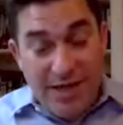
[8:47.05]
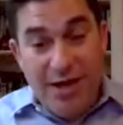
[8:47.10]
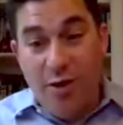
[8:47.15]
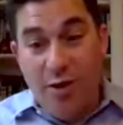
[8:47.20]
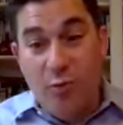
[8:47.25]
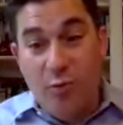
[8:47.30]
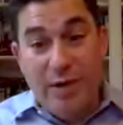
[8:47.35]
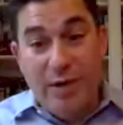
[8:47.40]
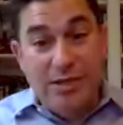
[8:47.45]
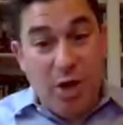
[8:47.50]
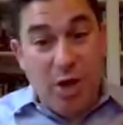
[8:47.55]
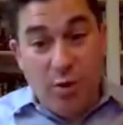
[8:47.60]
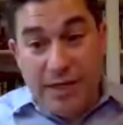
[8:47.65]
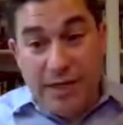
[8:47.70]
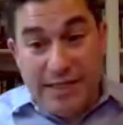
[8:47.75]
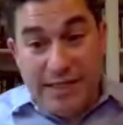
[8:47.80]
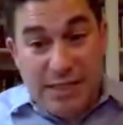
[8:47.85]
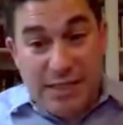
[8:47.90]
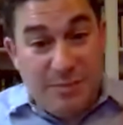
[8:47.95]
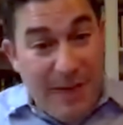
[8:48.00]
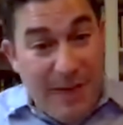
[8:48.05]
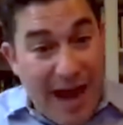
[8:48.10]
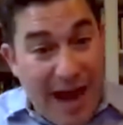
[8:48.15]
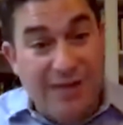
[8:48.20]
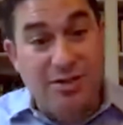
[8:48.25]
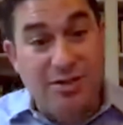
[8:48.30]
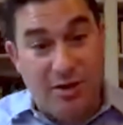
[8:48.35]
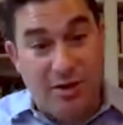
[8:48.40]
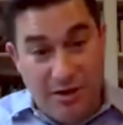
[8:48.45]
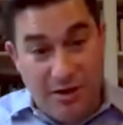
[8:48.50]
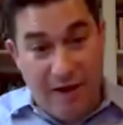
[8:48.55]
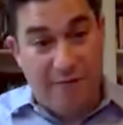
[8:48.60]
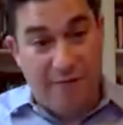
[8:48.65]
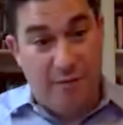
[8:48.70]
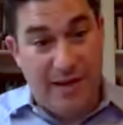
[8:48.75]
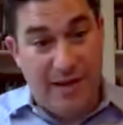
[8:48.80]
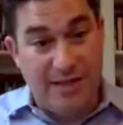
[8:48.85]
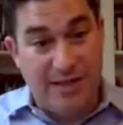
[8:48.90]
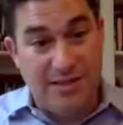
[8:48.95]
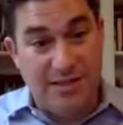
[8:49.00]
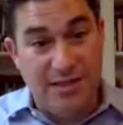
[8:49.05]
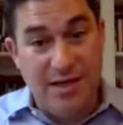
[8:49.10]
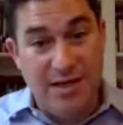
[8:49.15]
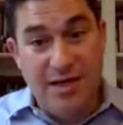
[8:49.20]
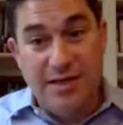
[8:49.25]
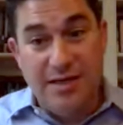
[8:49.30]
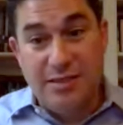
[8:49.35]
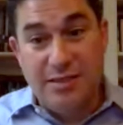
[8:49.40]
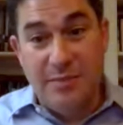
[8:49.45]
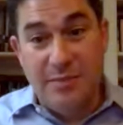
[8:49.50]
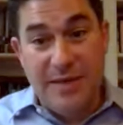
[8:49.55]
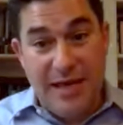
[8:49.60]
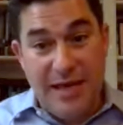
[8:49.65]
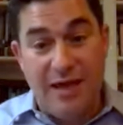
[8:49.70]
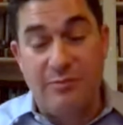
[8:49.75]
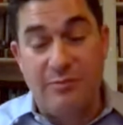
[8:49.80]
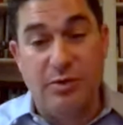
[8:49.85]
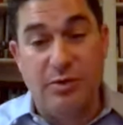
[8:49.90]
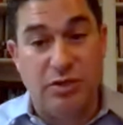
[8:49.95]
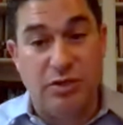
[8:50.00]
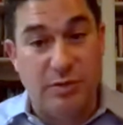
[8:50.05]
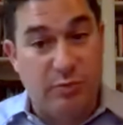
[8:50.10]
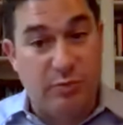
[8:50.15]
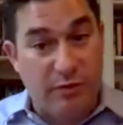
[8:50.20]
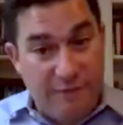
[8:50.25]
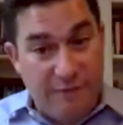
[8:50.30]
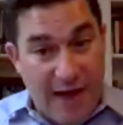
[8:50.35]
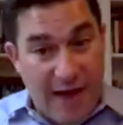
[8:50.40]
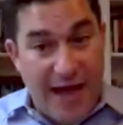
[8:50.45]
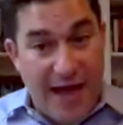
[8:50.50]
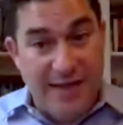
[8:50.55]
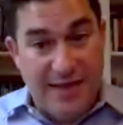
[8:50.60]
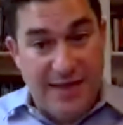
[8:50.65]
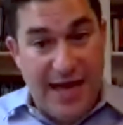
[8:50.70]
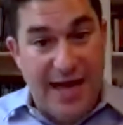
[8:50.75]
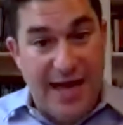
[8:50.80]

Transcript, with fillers: We don't expect our government to be able to provide that.